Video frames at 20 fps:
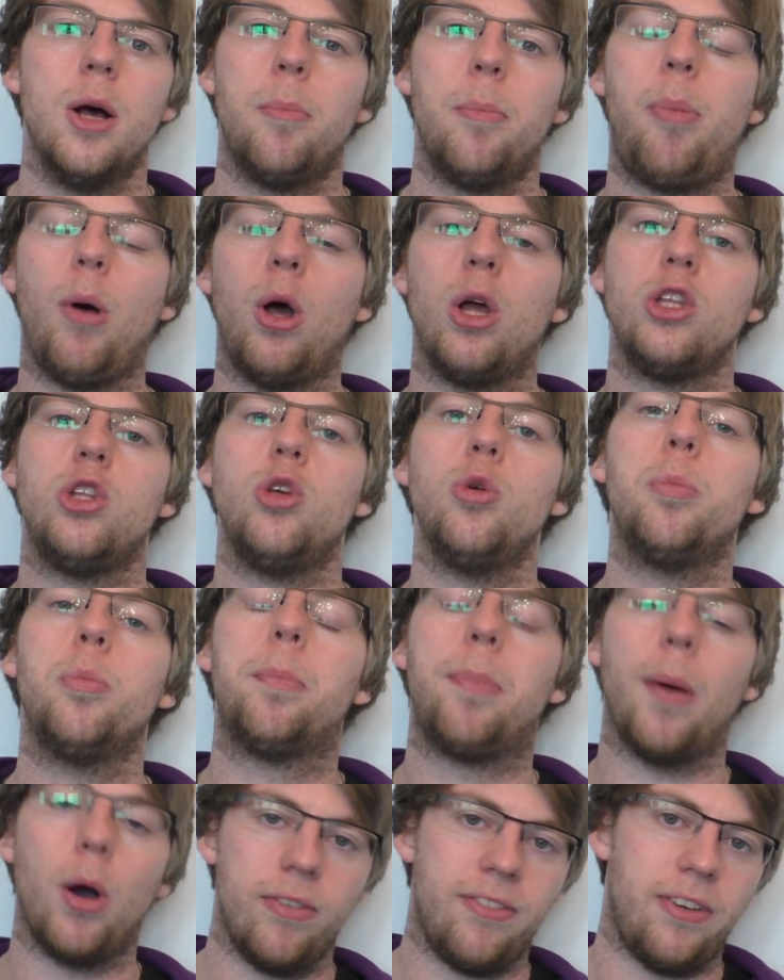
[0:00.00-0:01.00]
But you
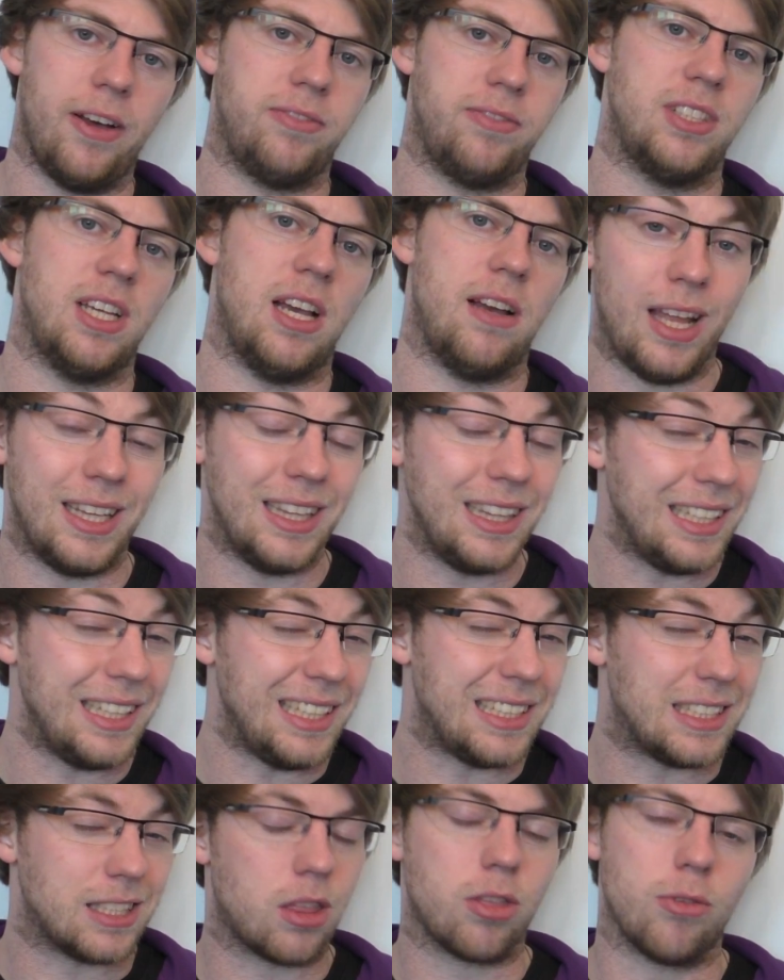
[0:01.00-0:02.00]
both have to have at
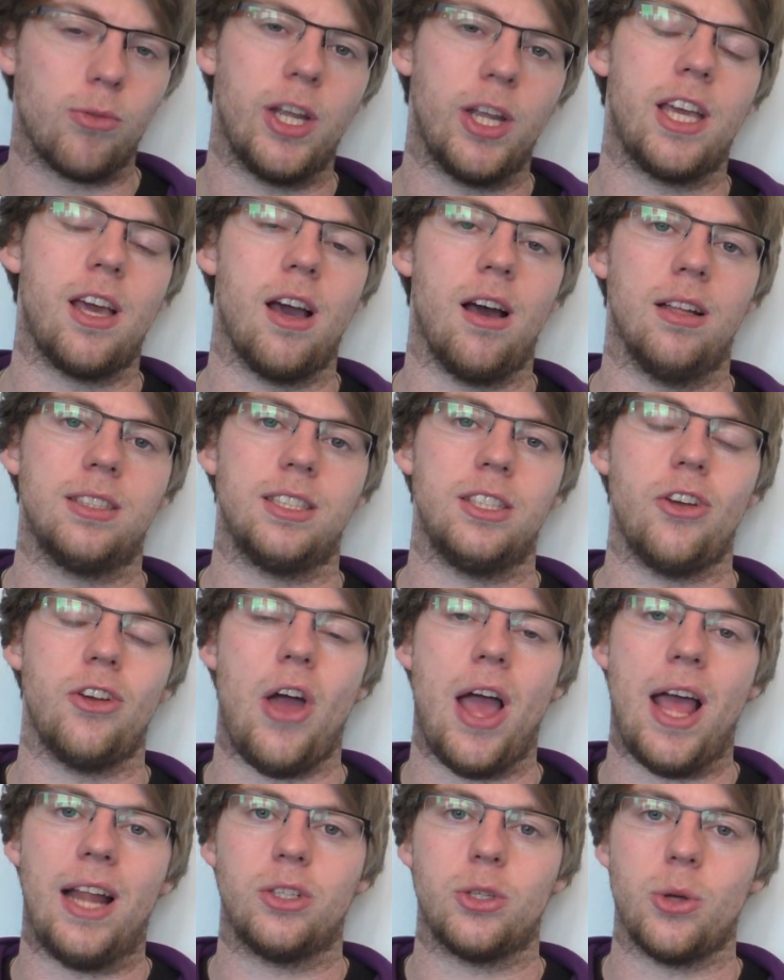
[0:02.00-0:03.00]
least 3 cards in your
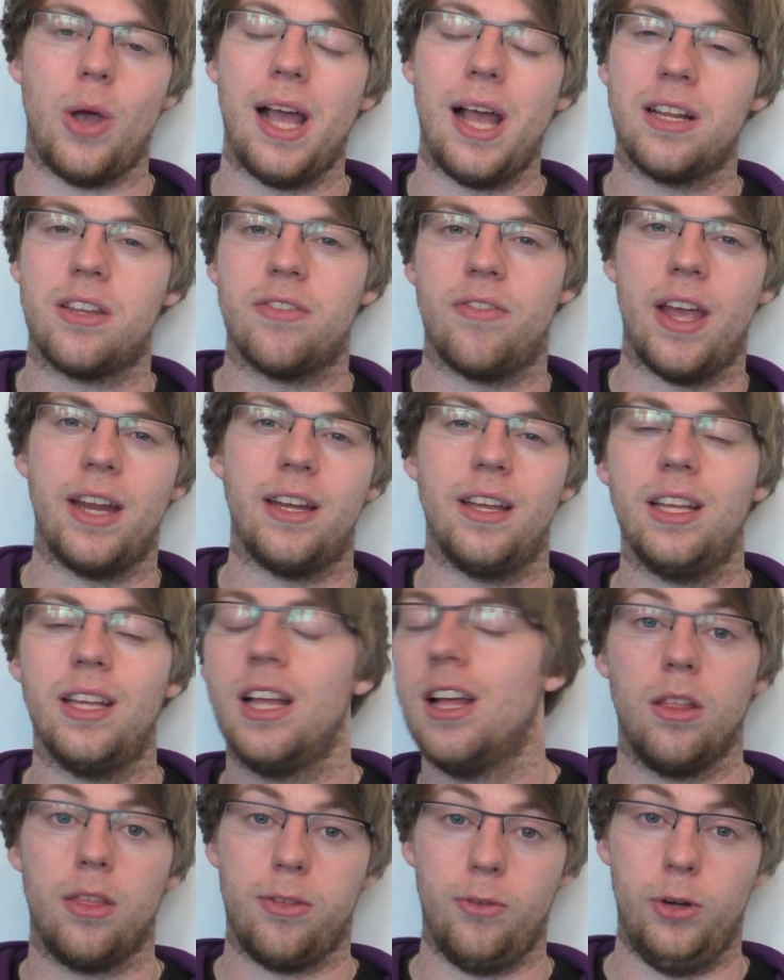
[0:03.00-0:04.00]
hand to activate it.
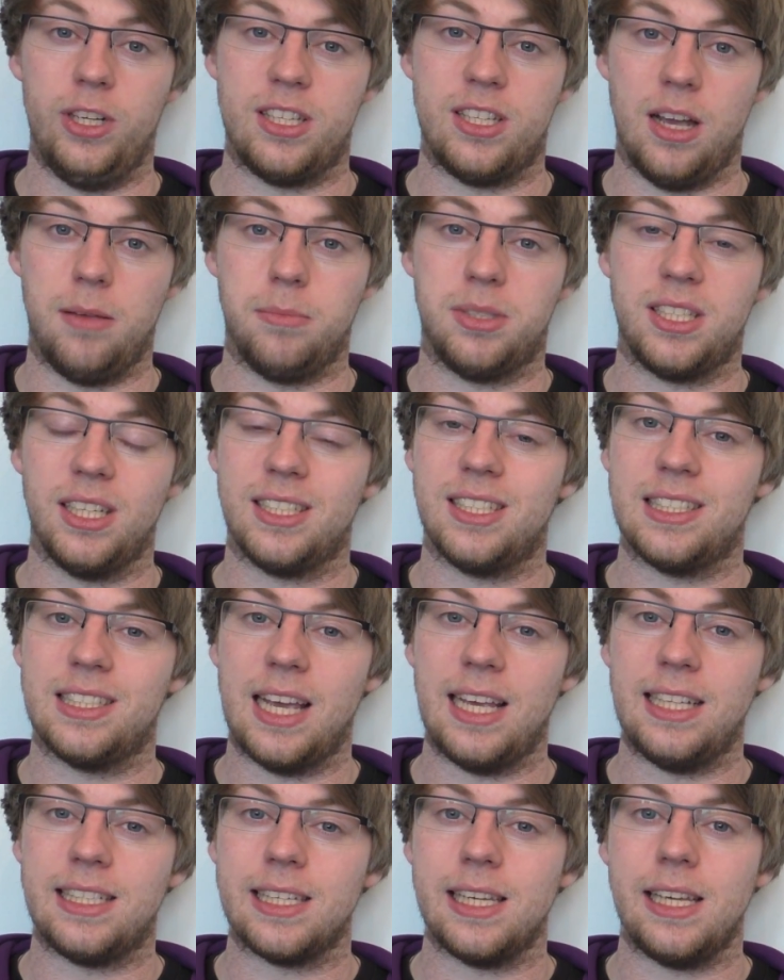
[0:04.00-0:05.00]
3 times 6 is
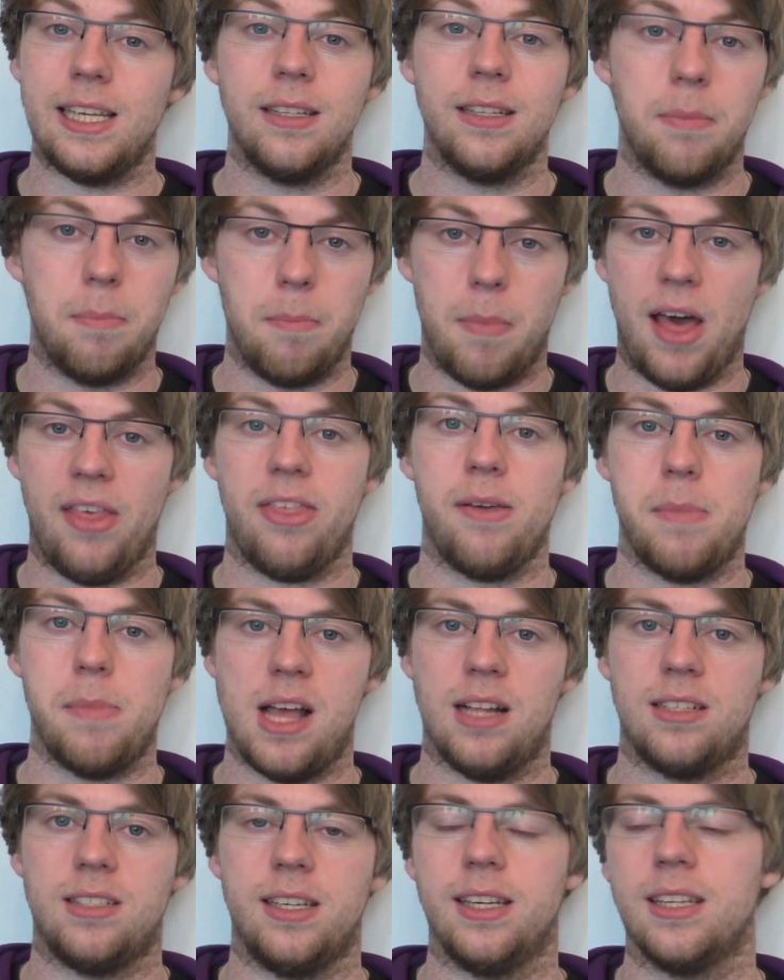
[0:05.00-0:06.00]
18,
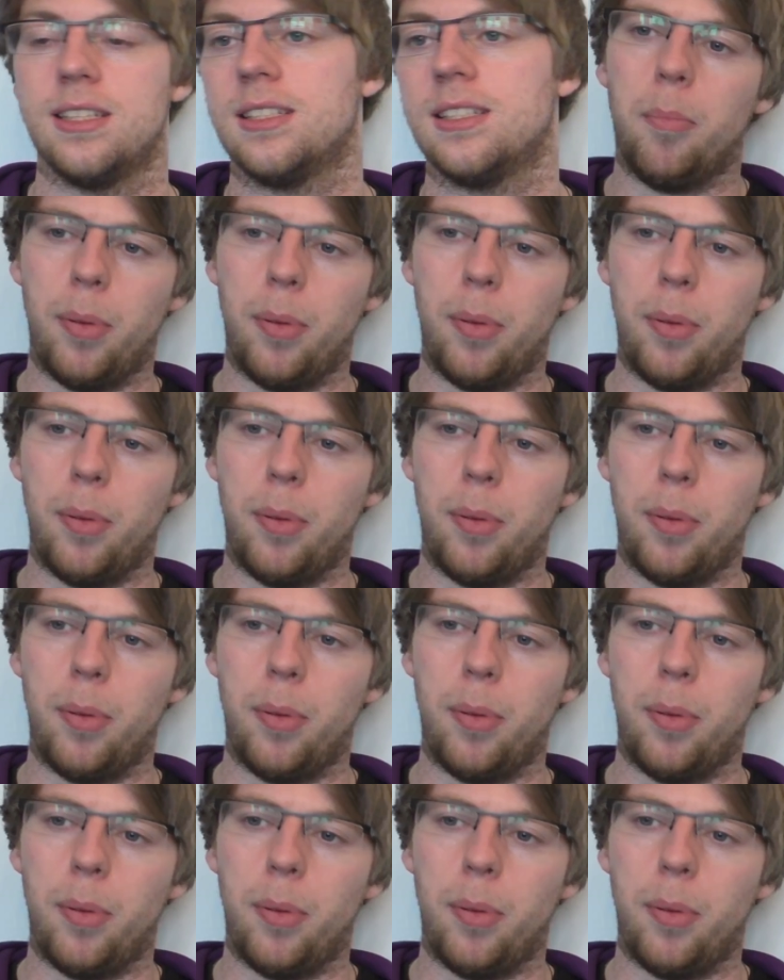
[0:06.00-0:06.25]
mathematics.